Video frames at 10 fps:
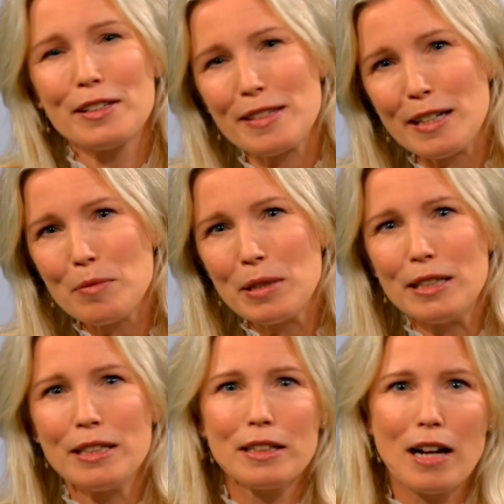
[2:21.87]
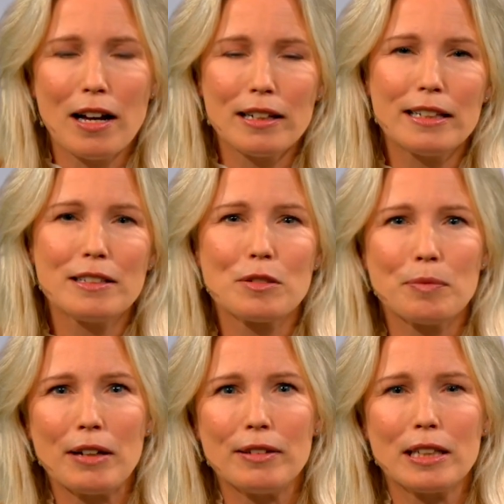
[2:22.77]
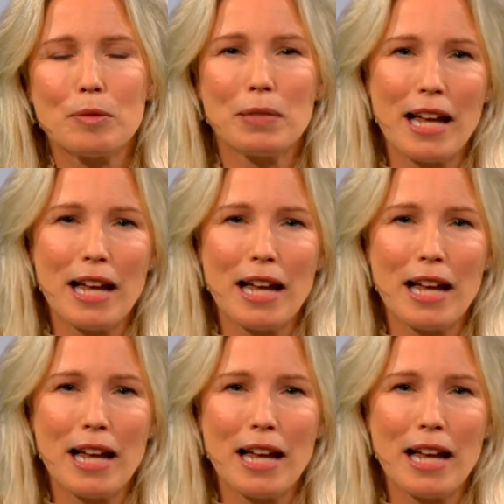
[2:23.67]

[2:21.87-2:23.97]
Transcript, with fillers: cinnamon, garlic, turmeric,